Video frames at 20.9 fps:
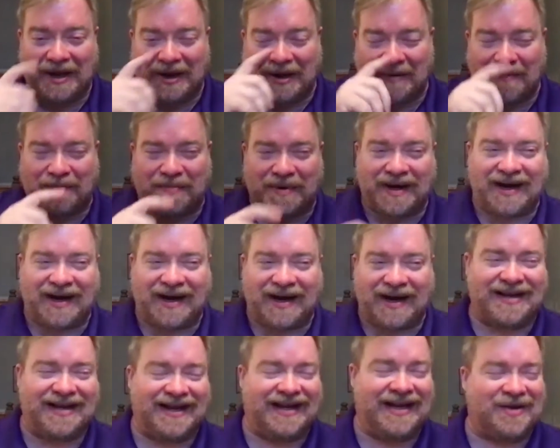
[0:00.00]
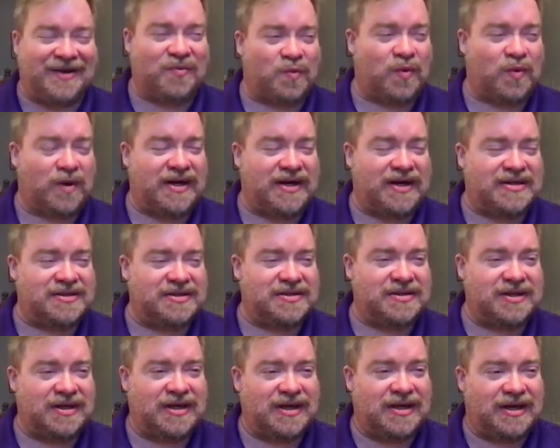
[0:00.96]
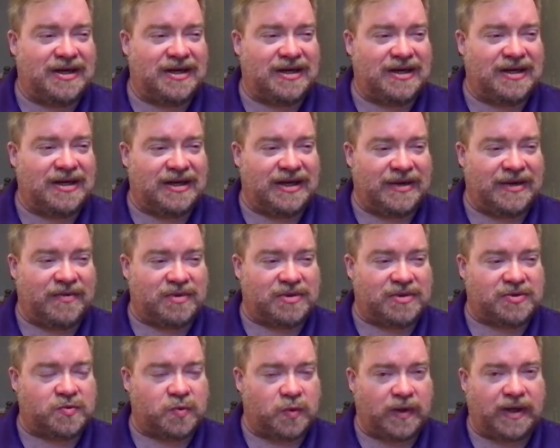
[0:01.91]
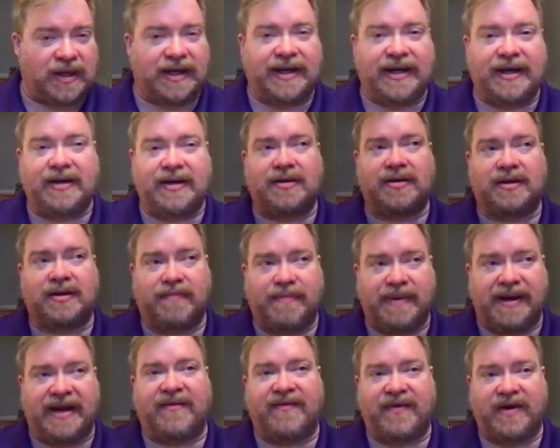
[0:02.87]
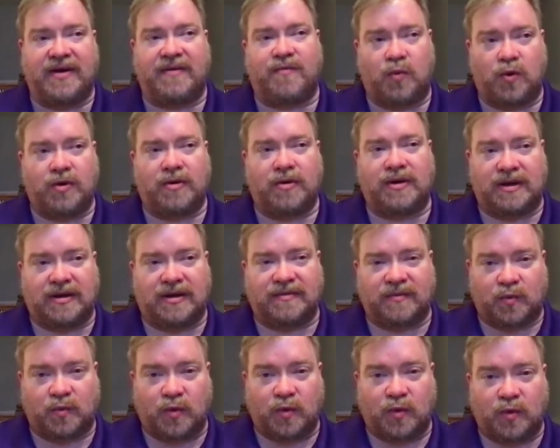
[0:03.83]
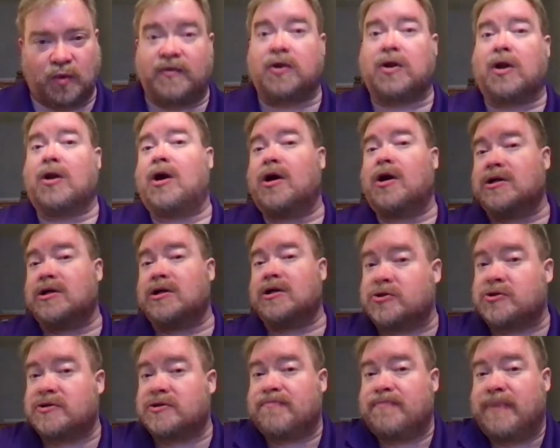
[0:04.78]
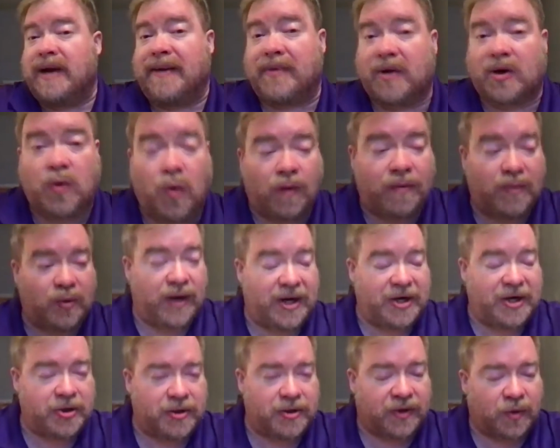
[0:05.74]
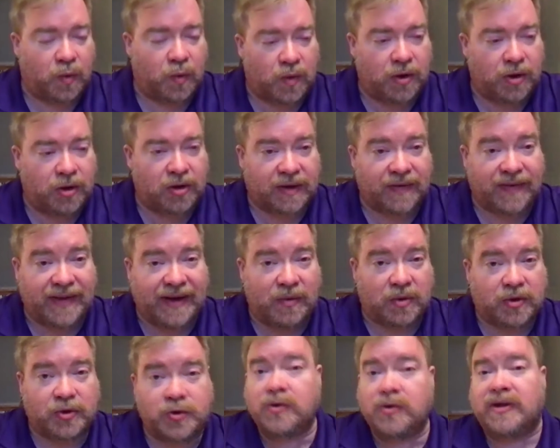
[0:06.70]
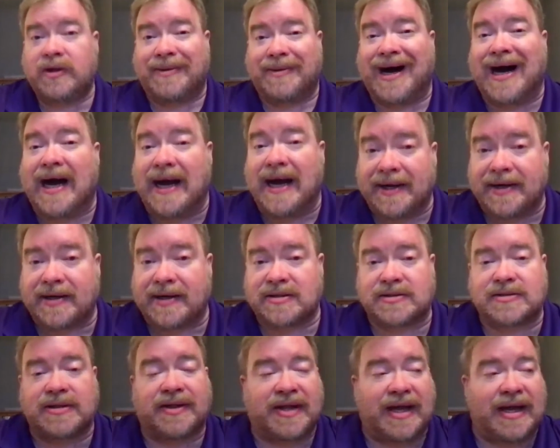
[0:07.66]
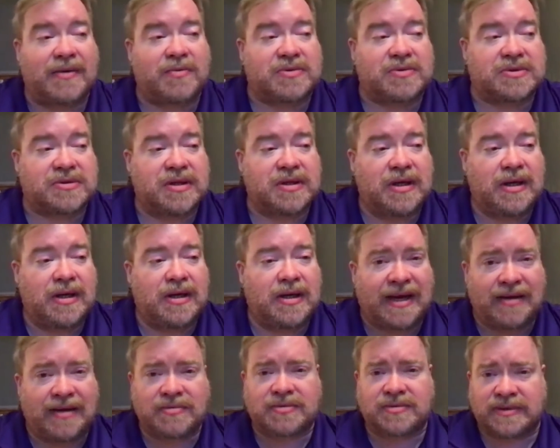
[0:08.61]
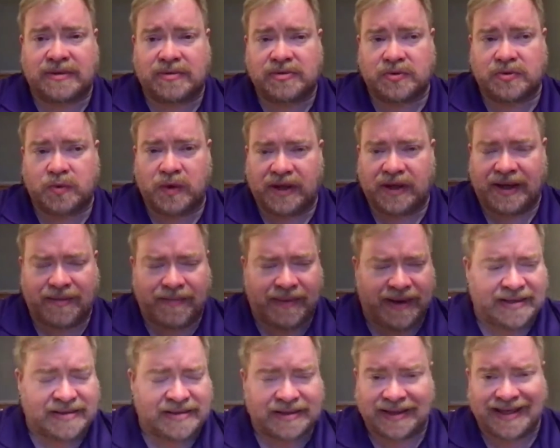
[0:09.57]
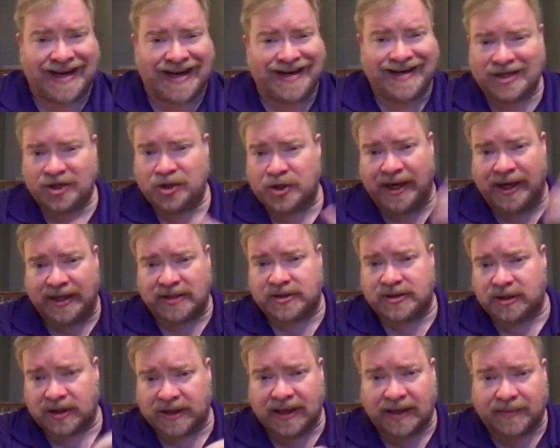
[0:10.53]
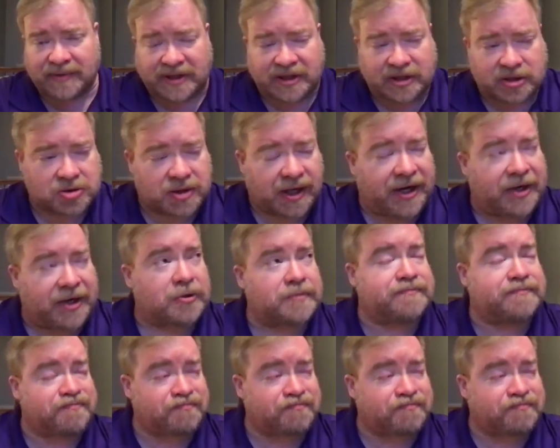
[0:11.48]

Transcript: but it was really the benefit of working for the largest newspaper corporation in the world, and they were truly behind us, and that was really amazing. That didn't change till a couple of years later.